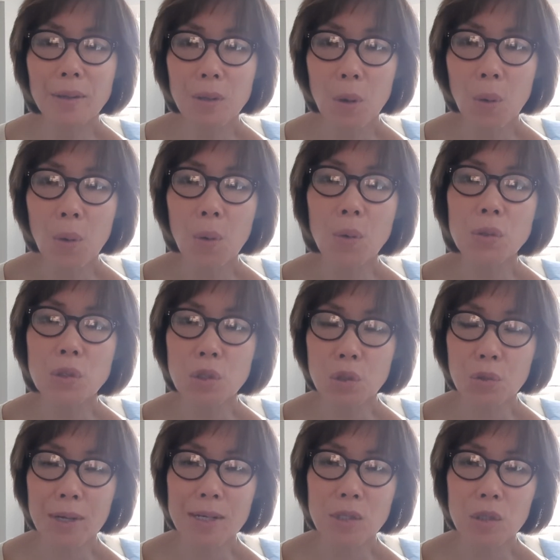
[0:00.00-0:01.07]
and old
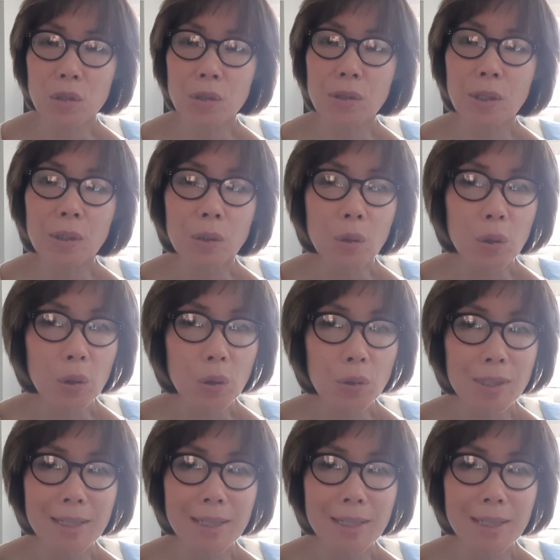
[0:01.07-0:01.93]
treasure, the New